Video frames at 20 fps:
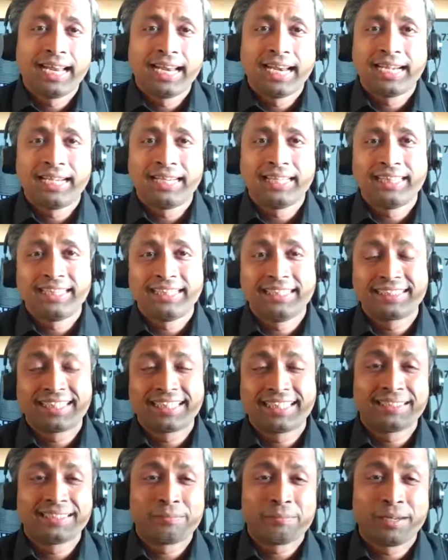And in this
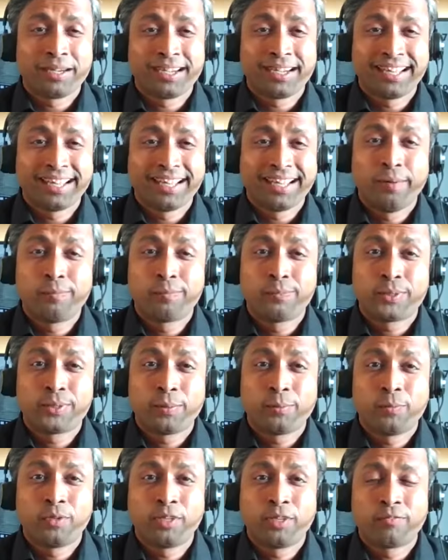case, it might help
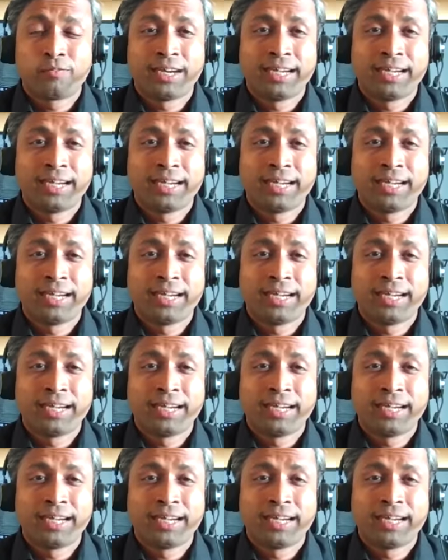someone